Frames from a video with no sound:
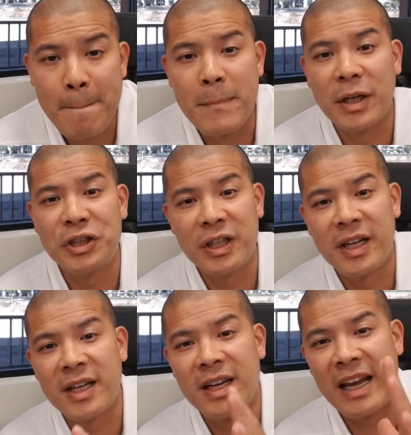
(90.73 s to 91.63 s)

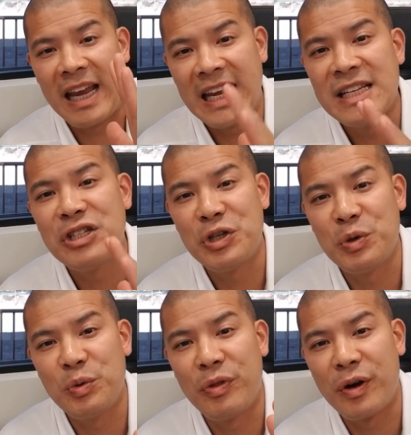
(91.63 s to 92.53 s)
budgeted
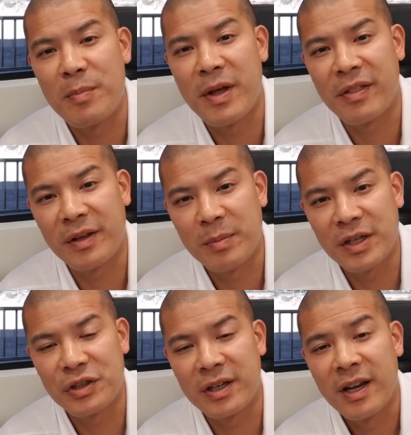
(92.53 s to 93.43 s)
into their monthly budget.